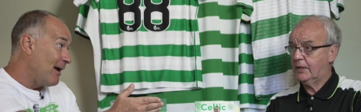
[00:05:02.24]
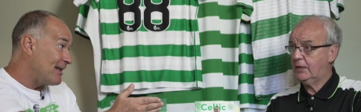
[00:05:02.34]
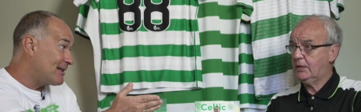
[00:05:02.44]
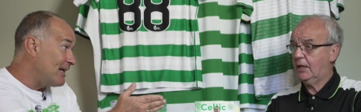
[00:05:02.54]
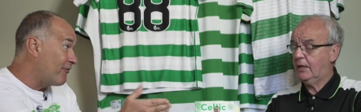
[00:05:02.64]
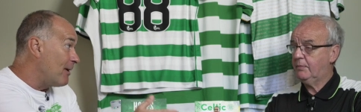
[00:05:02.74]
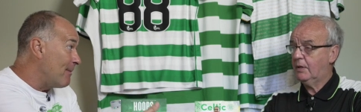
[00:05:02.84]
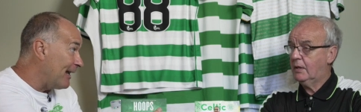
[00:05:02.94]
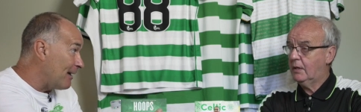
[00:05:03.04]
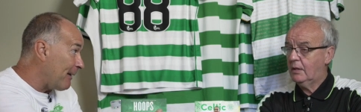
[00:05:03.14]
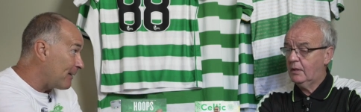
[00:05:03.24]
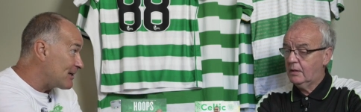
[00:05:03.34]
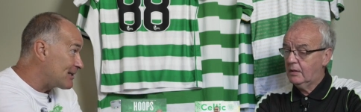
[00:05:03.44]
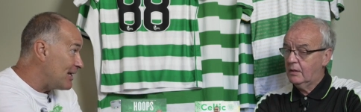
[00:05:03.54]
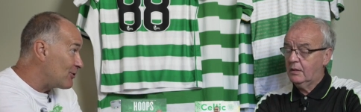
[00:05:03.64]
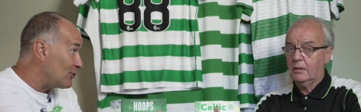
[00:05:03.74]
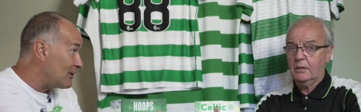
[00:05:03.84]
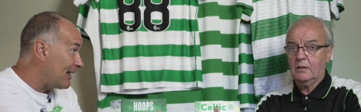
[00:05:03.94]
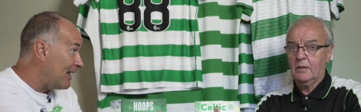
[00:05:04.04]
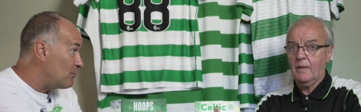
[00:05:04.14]
Speaker 1: Right, See, yeah. if you make a big mistake
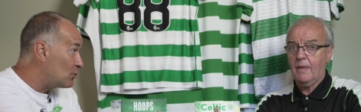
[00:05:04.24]
during the game,